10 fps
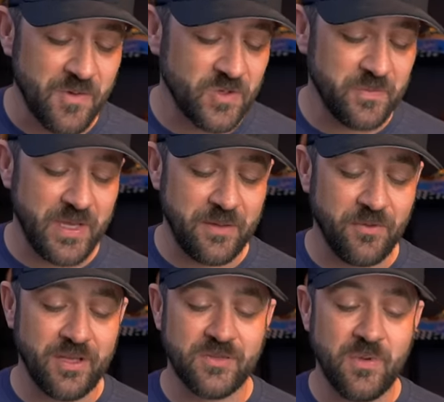most
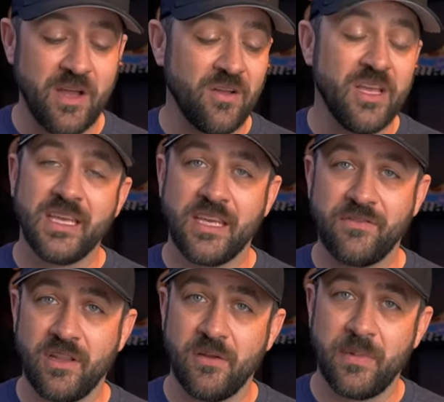people as well. Gives
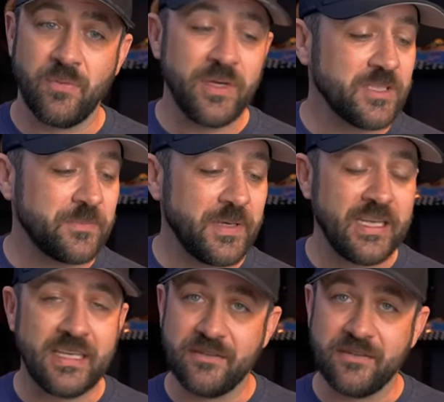you a little bit of wheel speed,